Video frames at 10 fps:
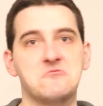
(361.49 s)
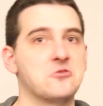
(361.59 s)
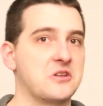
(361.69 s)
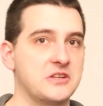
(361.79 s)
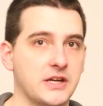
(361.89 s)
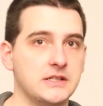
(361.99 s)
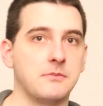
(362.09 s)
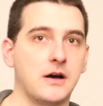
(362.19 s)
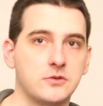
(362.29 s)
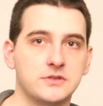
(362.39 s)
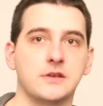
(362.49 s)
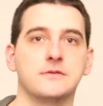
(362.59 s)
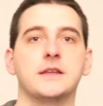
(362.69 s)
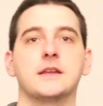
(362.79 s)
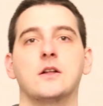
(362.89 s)
you can check them out, see
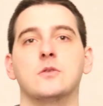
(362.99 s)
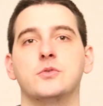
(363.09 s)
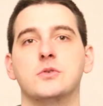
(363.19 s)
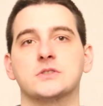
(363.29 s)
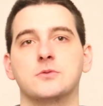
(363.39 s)
if they can help you